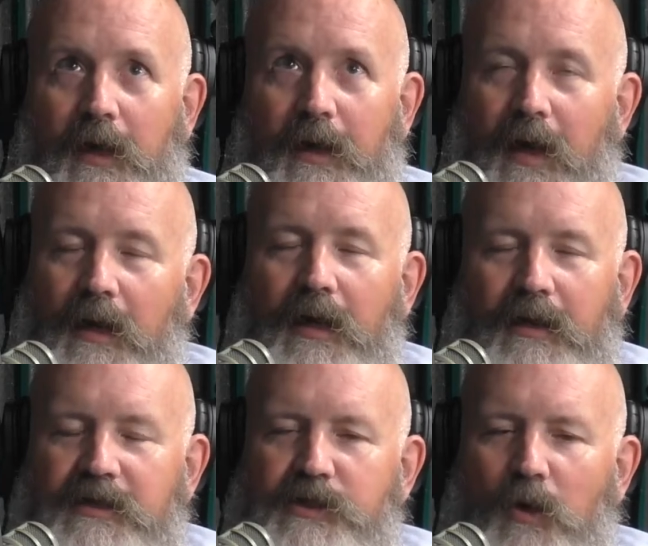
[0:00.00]
And I
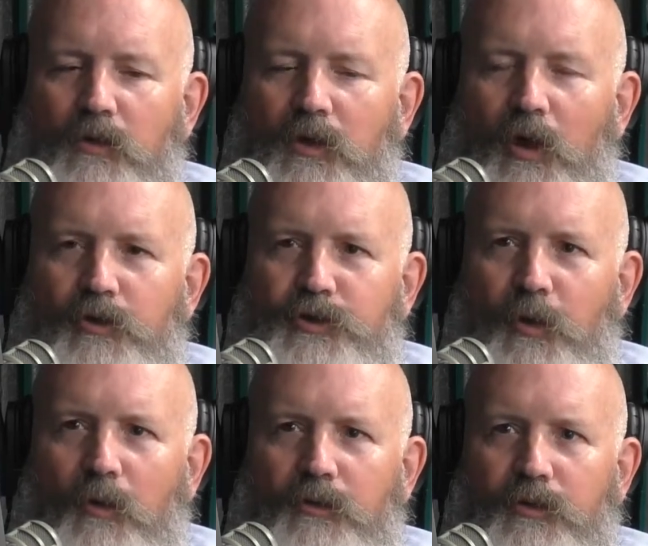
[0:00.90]
like this. Don't close your
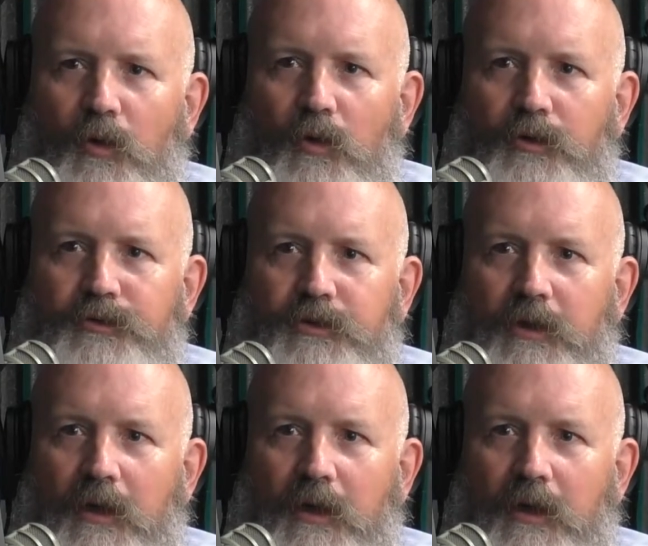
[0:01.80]
own doors.